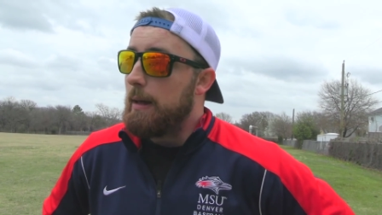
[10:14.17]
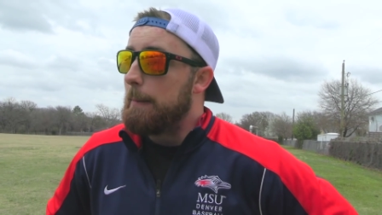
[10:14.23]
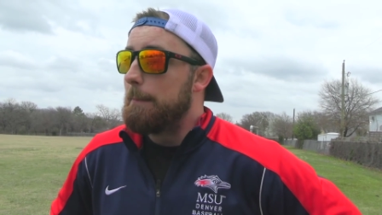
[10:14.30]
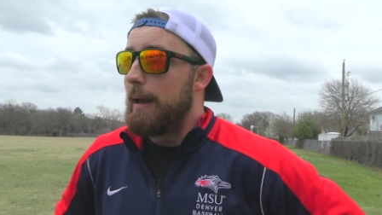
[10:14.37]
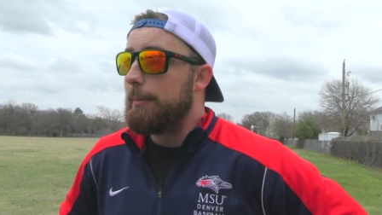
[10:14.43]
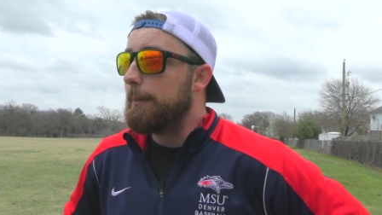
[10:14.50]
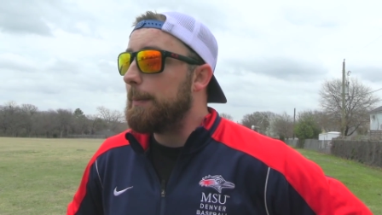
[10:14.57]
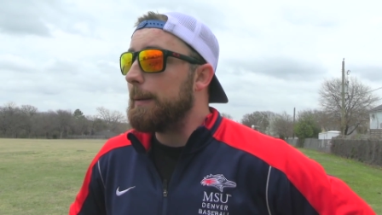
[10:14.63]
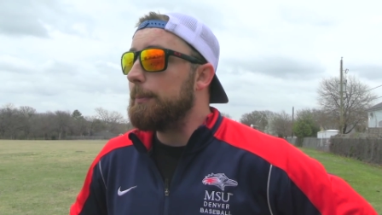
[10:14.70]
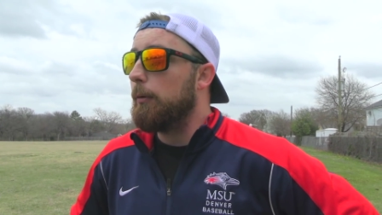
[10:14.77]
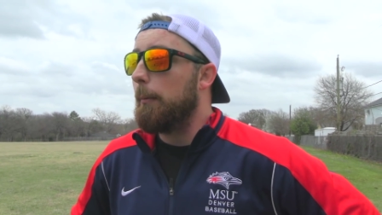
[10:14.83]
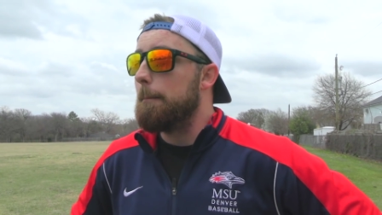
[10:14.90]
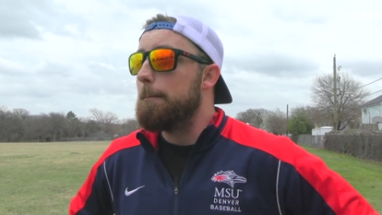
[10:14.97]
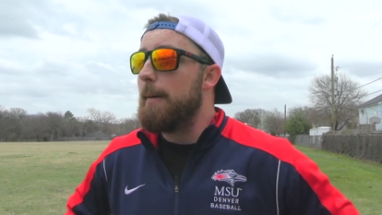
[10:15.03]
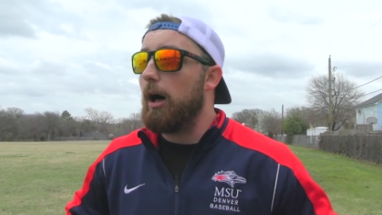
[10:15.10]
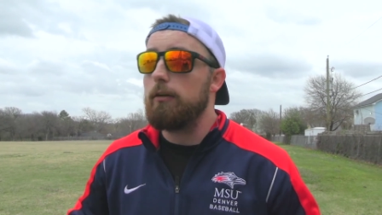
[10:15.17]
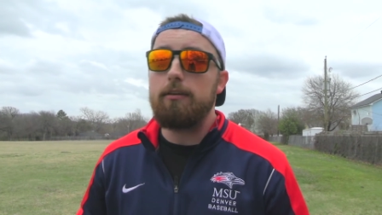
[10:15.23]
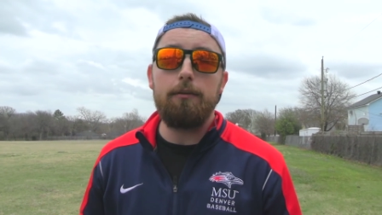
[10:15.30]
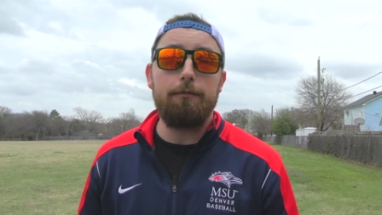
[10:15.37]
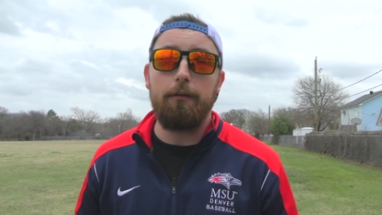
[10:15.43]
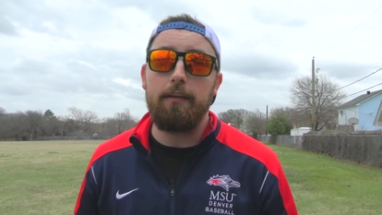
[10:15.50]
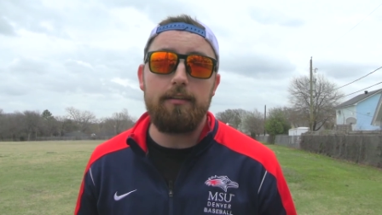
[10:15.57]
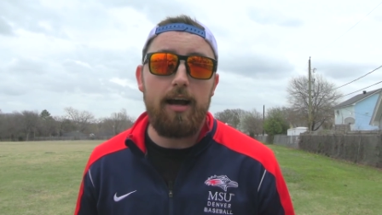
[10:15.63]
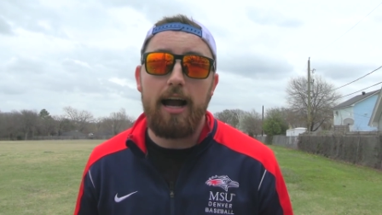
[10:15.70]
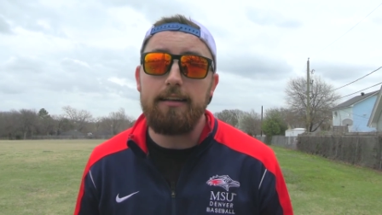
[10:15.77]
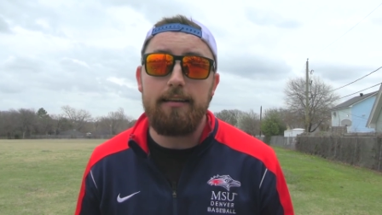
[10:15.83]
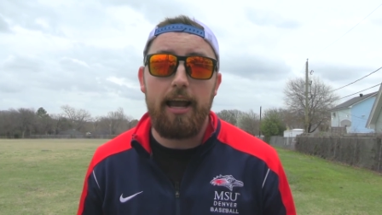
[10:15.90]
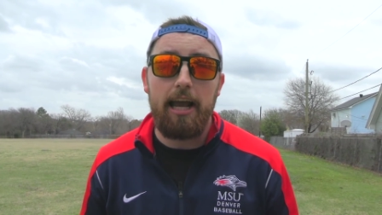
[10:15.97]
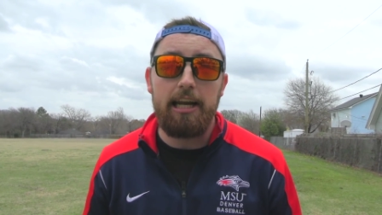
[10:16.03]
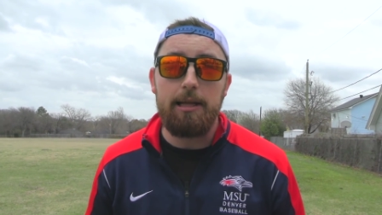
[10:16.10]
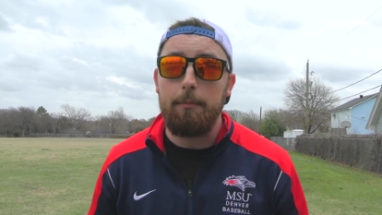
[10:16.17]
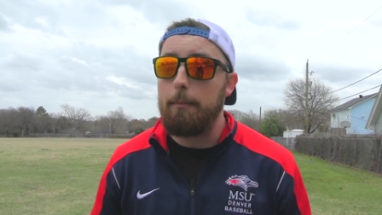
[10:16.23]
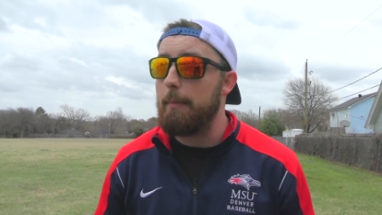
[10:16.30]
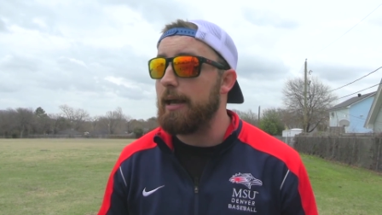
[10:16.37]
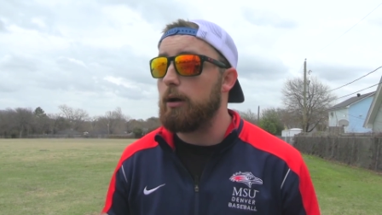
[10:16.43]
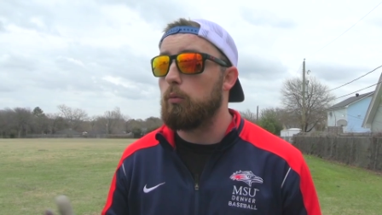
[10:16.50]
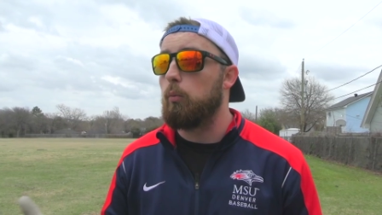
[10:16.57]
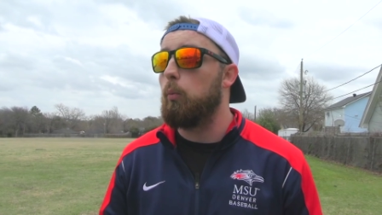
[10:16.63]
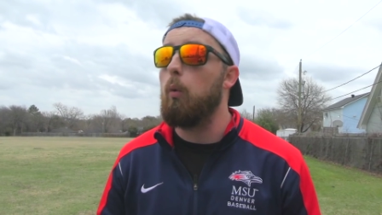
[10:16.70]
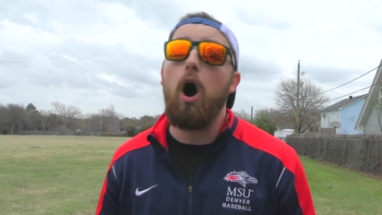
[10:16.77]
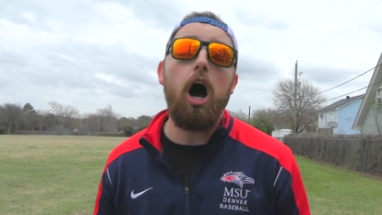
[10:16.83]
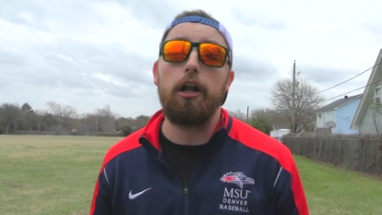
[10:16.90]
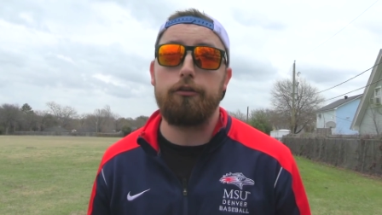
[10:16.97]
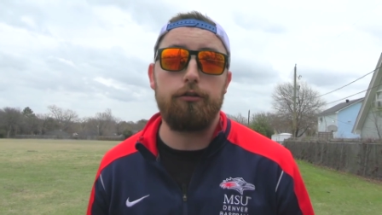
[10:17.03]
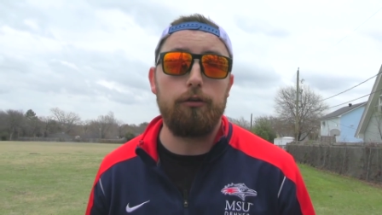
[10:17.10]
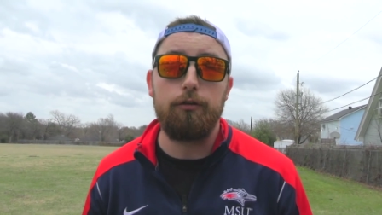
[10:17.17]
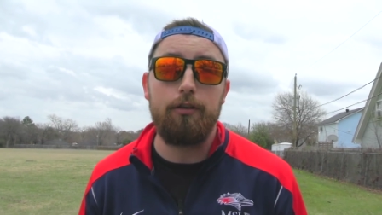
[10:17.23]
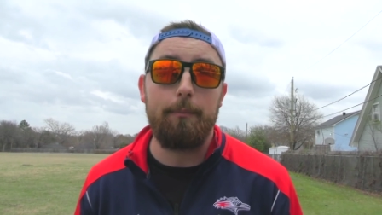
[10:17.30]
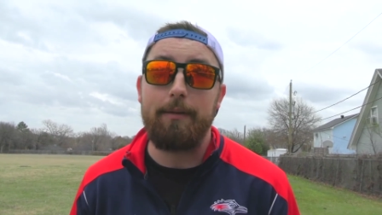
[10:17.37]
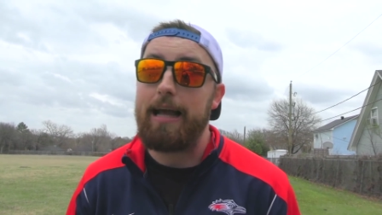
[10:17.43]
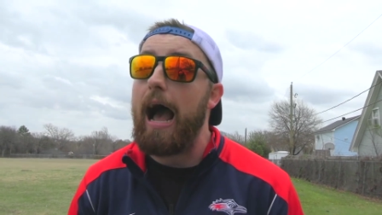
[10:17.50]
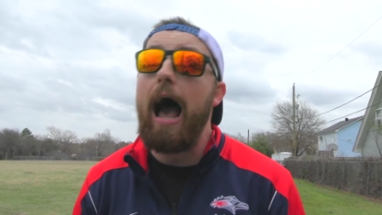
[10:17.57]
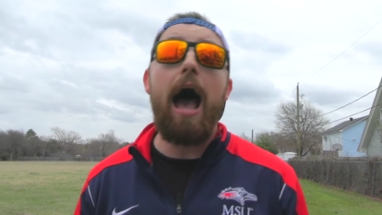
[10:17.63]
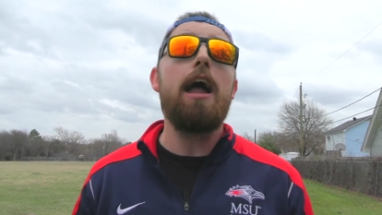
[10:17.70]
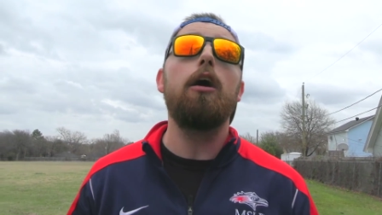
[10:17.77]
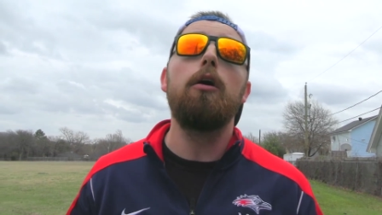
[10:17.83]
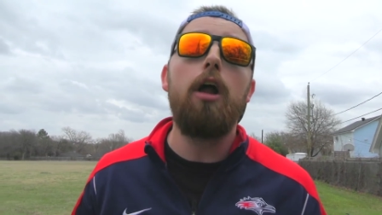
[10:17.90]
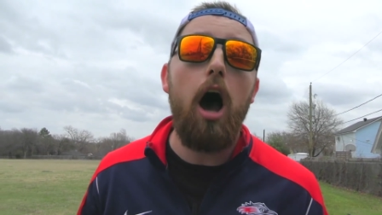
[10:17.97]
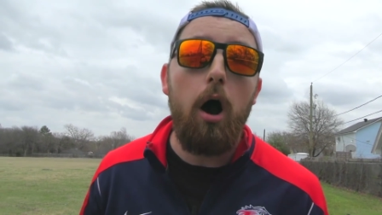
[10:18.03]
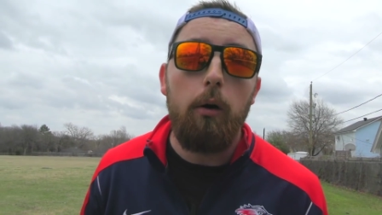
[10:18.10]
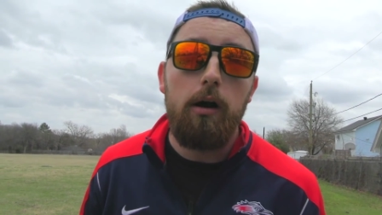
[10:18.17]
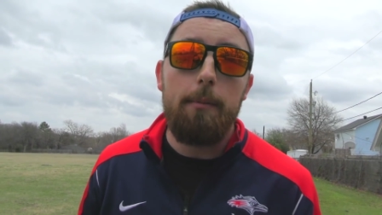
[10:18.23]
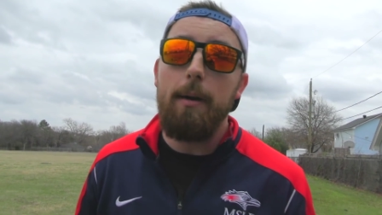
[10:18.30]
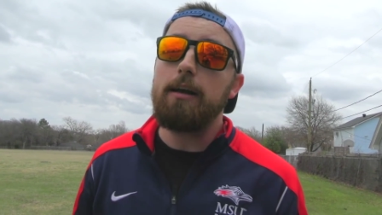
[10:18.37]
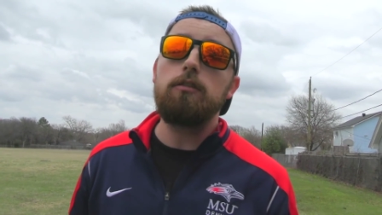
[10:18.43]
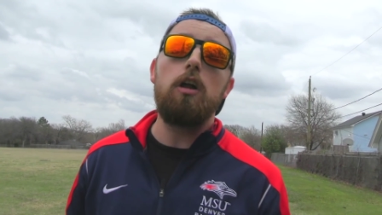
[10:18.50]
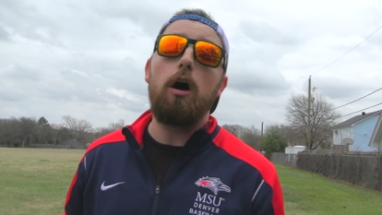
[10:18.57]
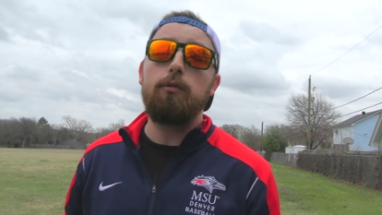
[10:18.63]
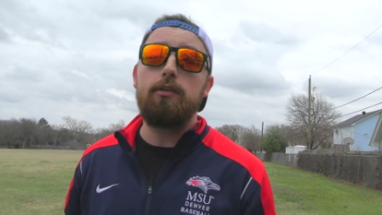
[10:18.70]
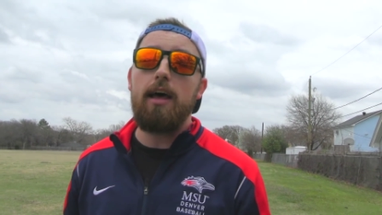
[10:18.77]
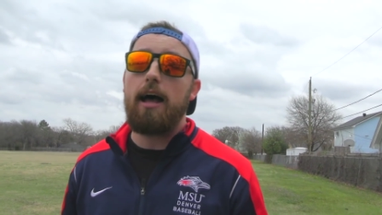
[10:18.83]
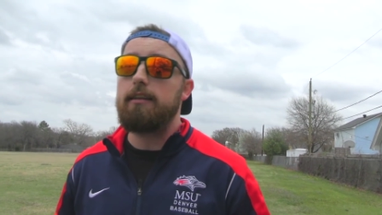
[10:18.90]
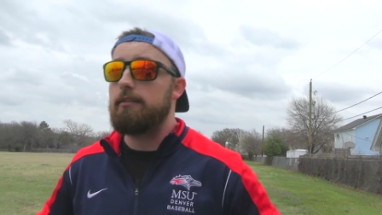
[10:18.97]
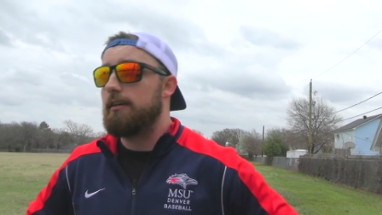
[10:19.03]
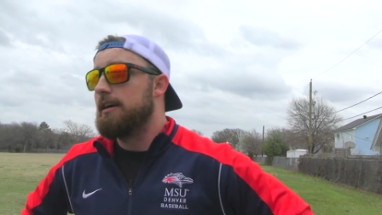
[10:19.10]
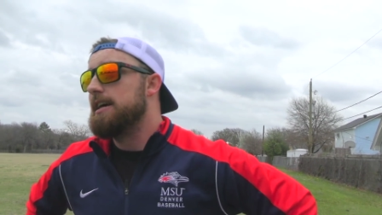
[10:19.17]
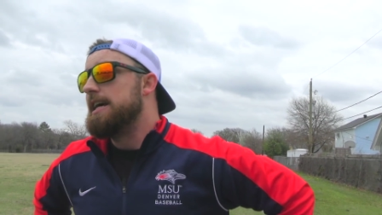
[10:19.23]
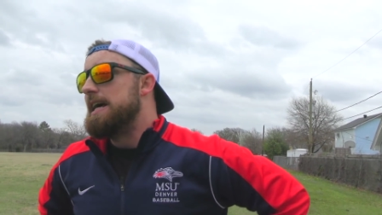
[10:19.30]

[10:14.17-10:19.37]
Maybe people melt it for the titanium and make a watch or something. I don't know, makes no sense.